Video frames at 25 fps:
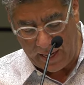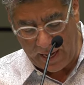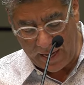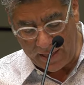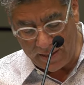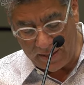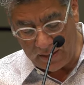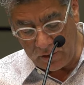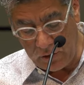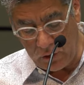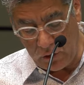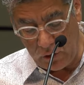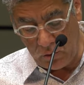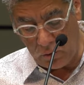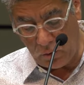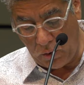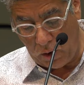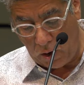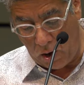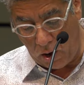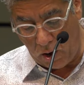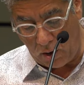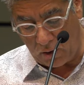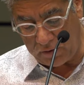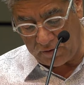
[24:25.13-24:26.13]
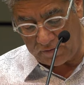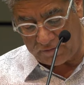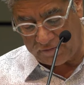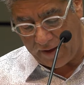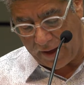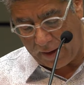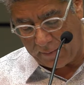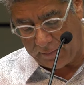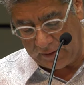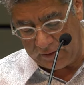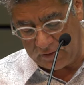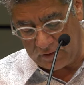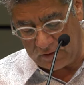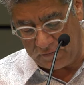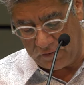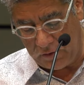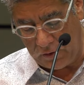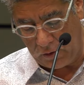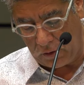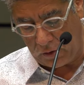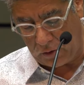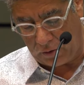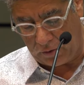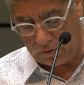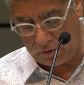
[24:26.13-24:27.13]
And in you all the families of
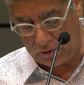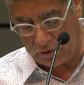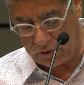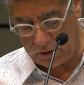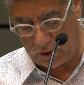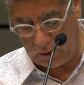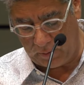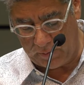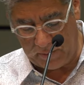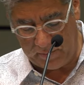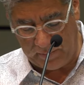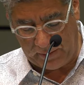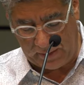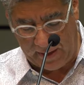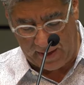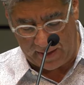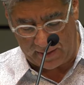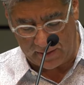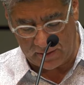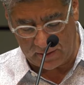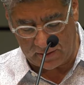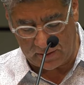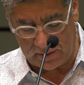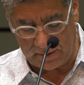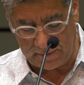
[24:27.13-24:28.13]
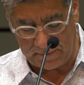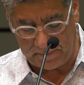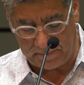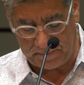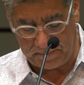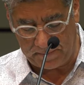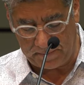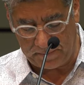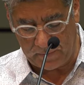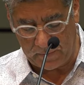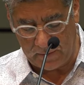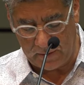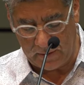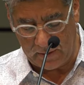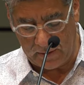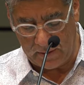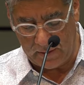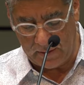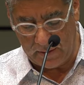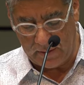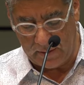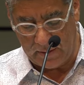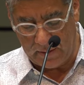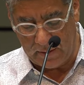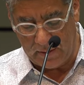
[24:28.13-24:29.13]
the earth shall be blessed.
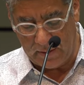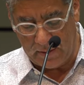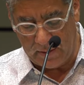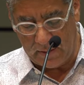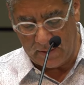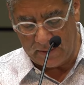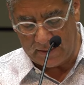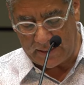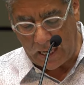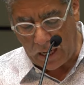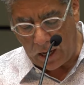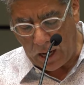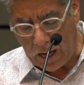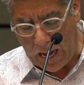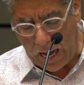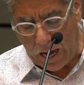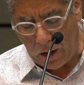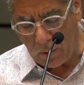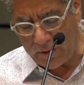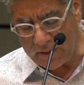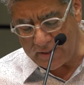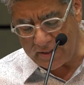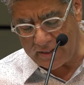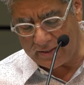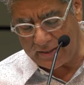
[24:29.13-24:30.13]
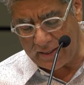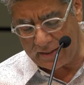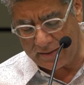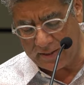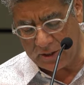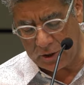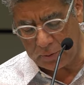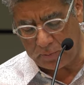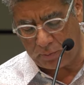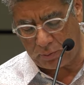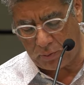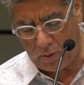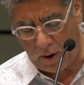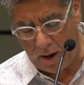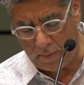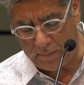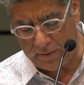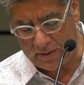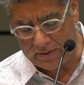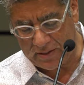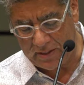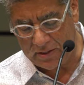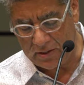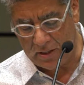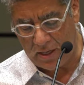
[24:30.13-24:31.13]
So, how is it that this
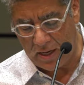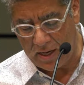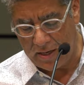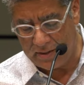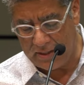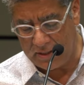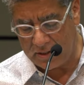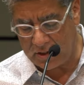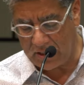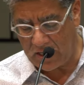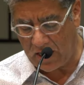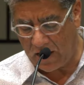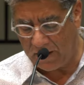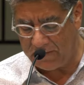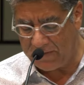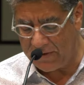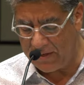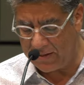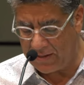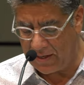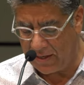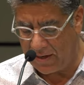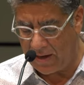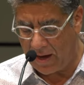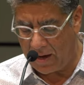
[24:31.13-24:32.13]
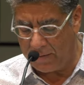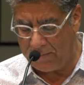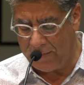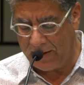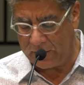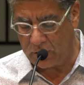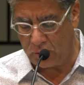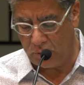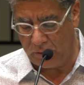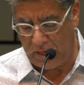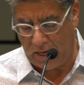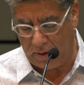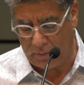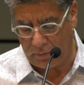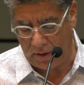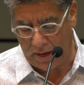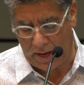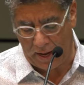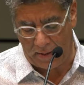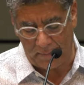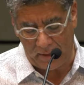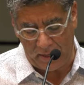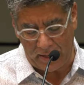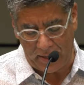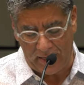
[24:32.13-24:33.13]
promise, this, this covenant that God makes with
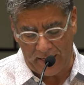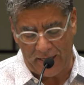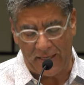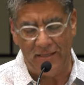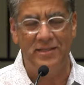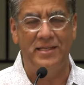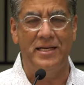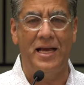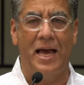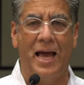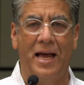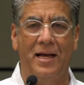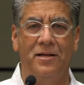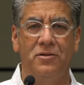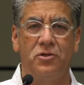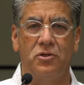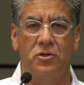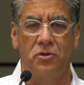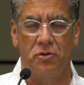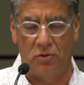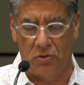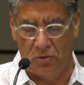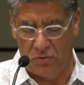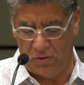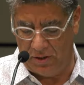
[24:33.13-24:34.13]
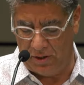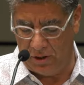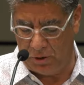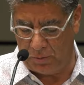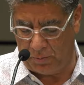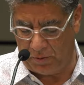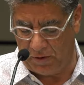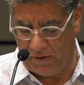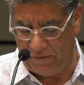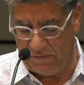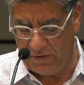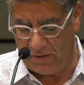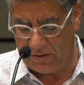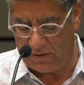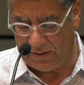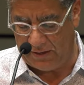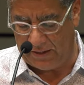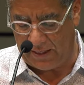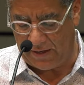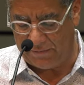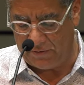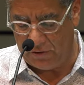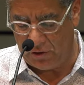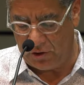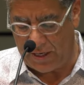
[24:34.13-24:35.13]
Abraham, is the answer to these previous
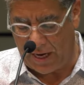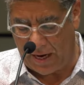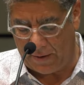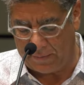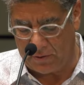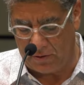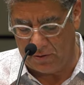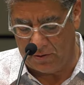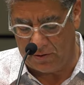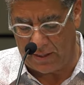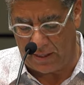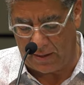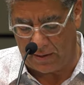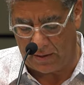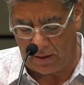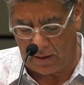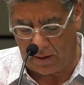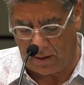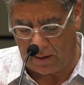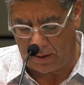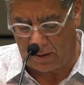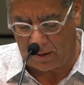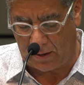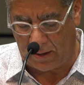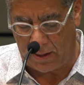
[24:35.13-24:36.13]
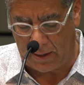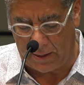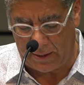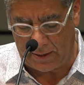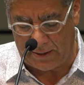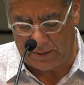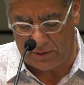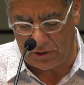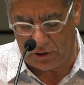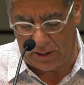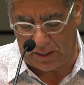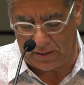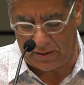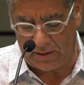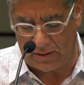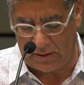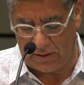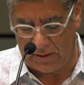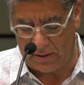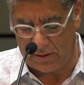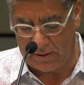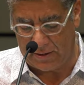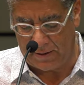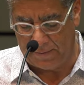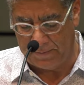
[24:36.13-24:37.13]
11 chapters that are uh, in
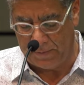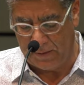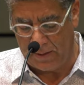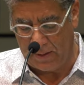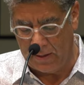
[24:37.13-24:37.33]
Genesis?